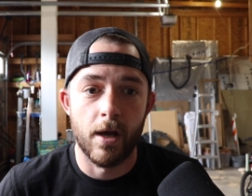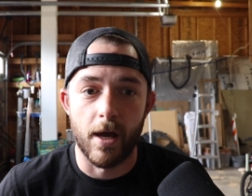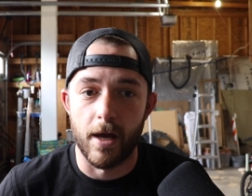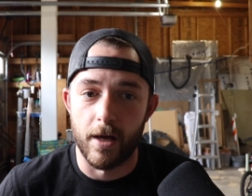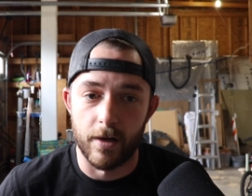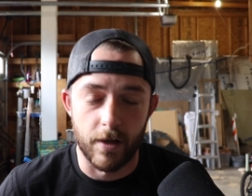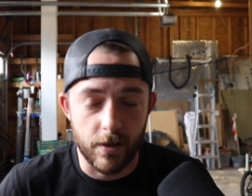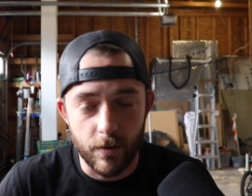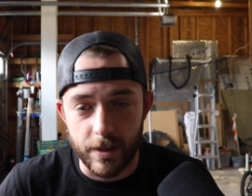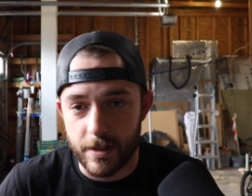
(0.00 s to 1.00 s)
And I
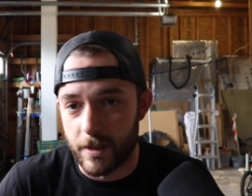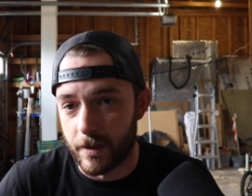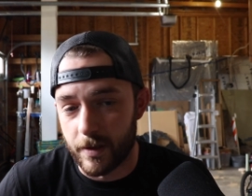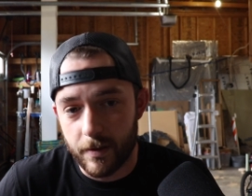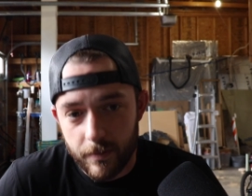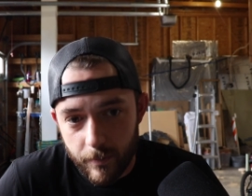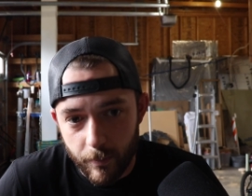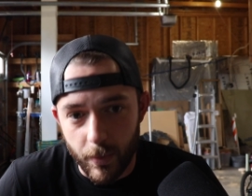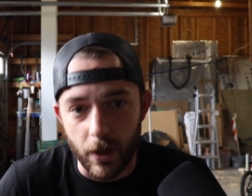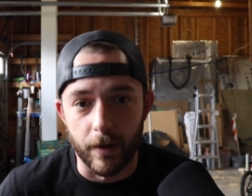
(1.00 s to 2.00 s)
know I did,
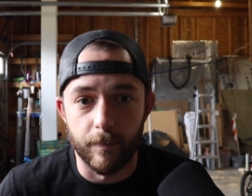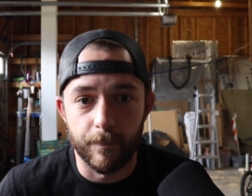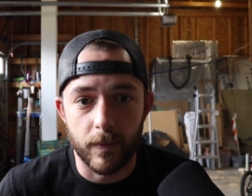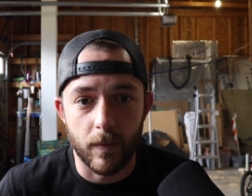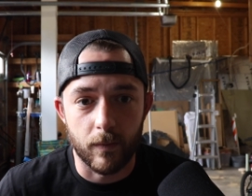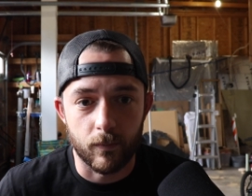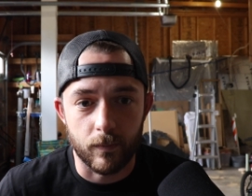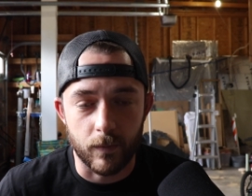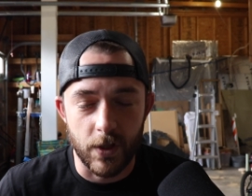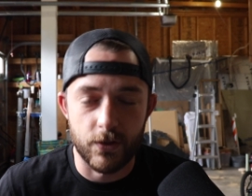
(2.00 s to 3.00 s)
but
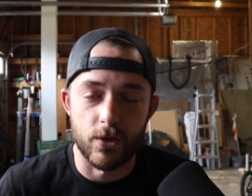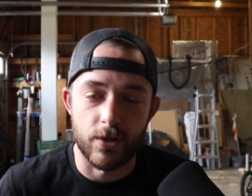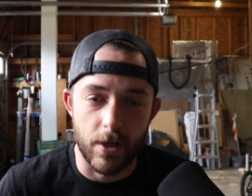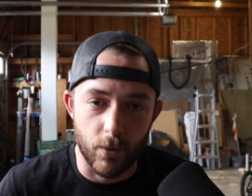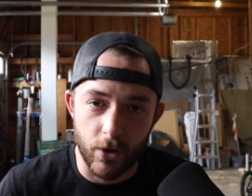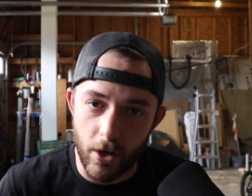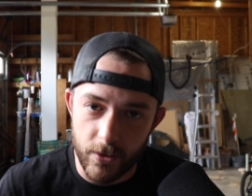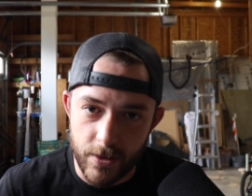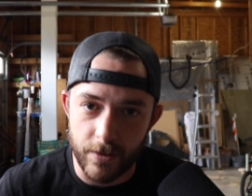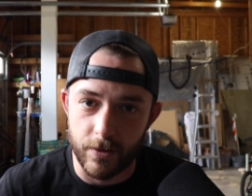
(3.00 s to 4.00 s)
let's just say we're
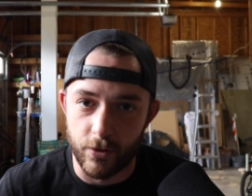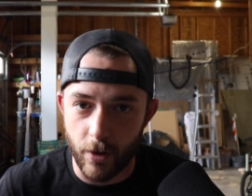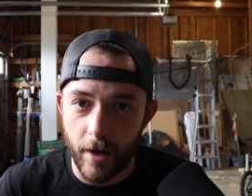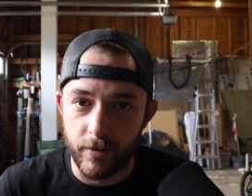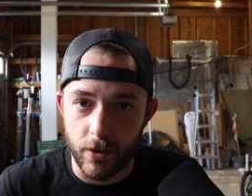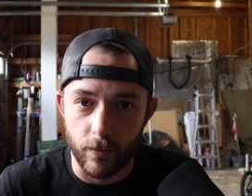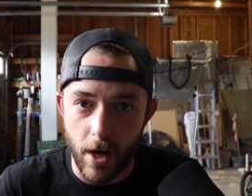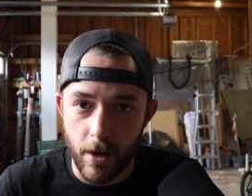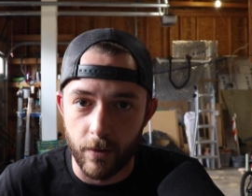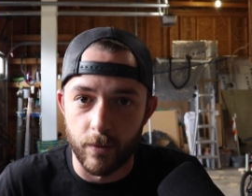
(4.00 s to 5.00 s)
constantly driving
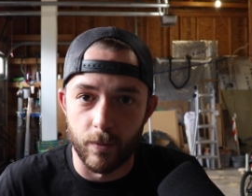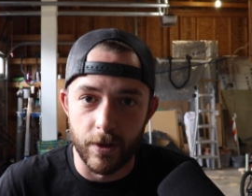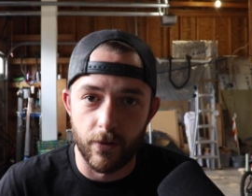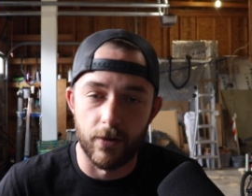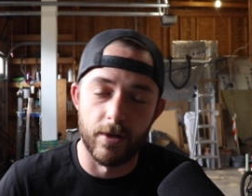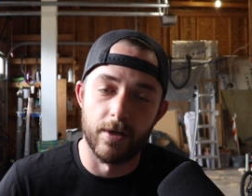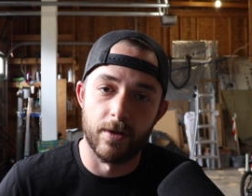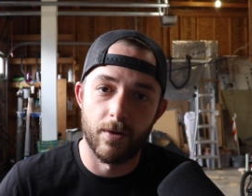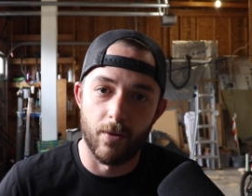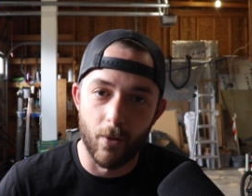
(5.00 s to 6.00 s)
around with
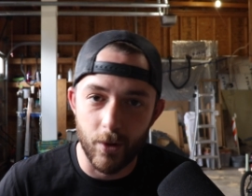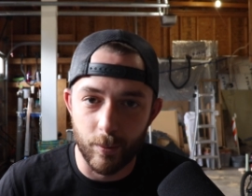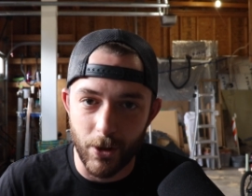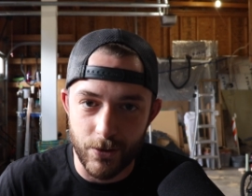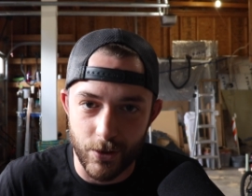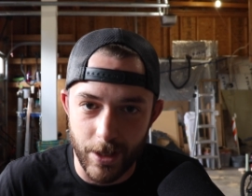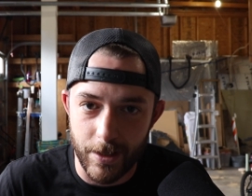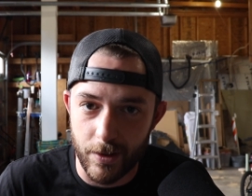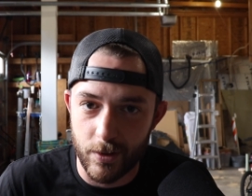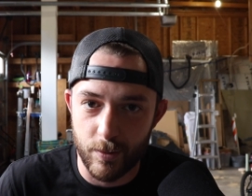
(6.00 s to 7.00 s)
the oil pressure
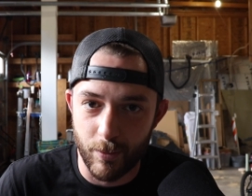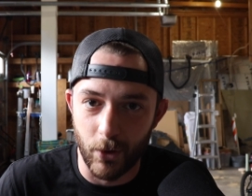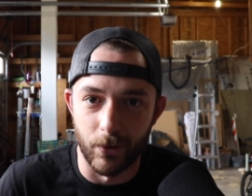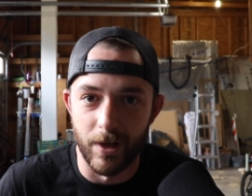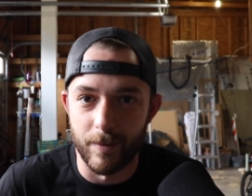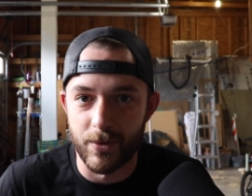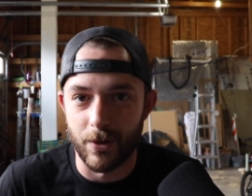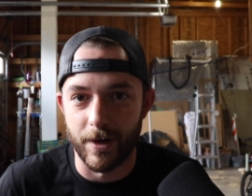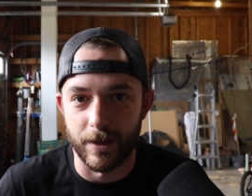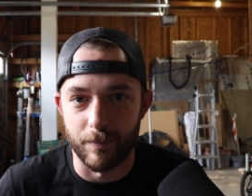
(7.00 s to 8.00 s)
gauge pulled up
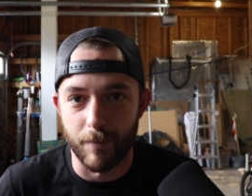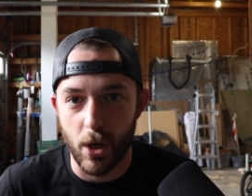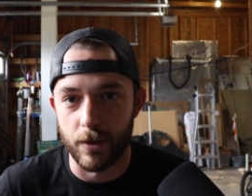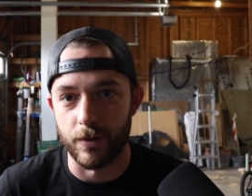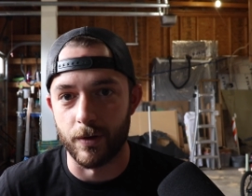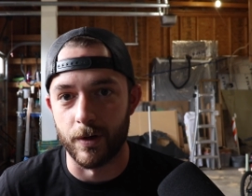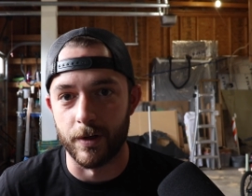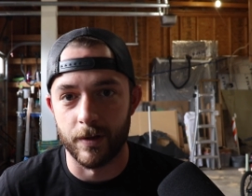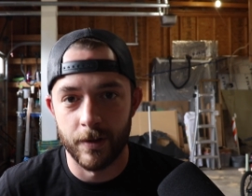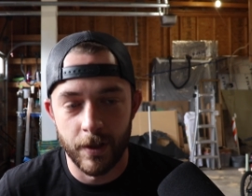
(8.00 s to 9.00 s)
so I can monitor
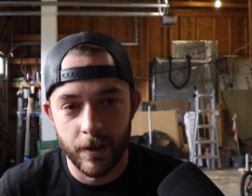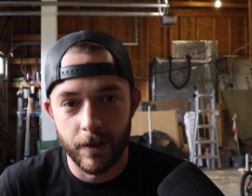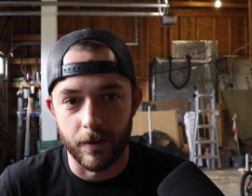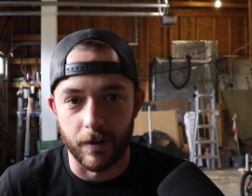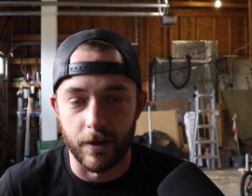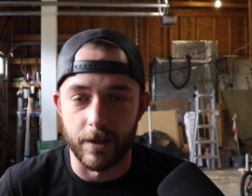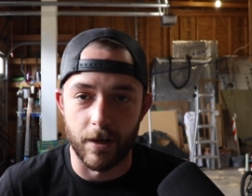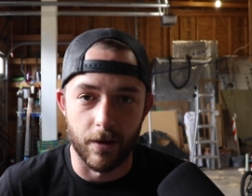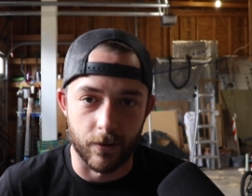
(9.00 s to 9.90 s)
it like a